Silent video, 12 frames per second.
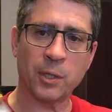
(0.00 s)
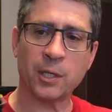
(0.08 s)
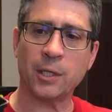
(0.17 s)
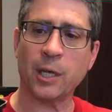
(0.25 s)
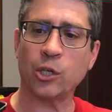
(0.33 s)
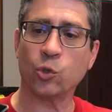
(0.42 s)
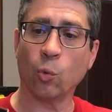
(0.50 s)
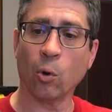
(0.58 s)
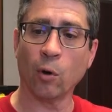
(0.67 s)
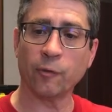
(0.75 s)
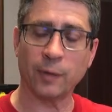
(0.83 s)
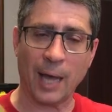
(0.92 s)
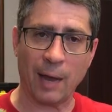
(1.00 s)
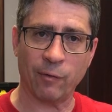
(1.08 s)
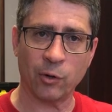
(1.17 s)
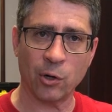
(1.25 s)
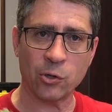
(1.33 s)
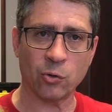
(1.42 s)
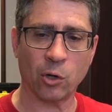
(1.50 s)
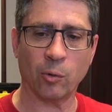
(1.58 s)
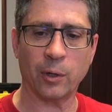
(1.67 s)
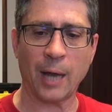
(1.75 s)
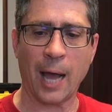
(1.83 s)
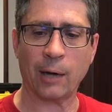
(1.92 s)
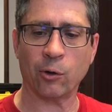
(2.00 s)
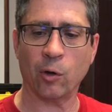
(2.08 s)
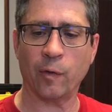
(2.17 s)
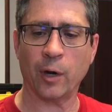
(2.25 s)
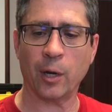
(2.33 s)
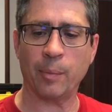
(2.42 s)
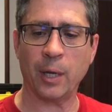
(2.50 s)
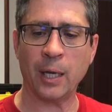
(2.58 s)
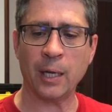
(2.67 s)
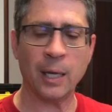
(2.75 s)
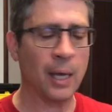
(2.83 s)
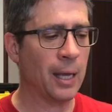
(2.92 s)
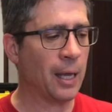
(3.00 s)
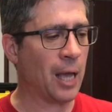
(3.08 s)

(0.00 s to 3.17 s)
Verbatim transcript: This is a dwarf lavender, so it will not grow very big.